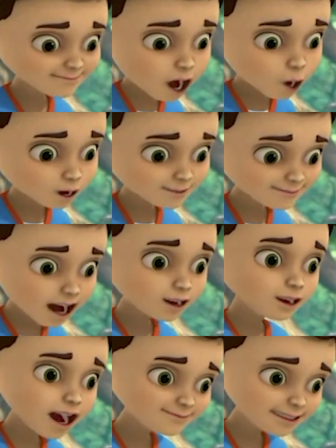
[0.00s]
what happened to
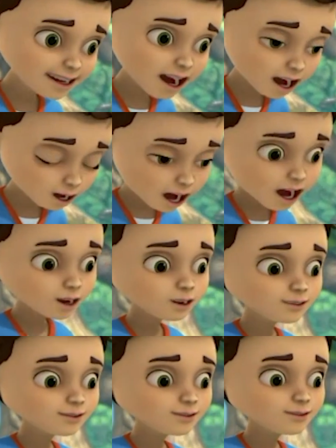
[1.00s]
the bear that came in
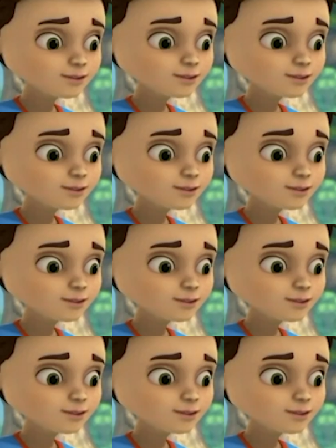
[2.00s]
second?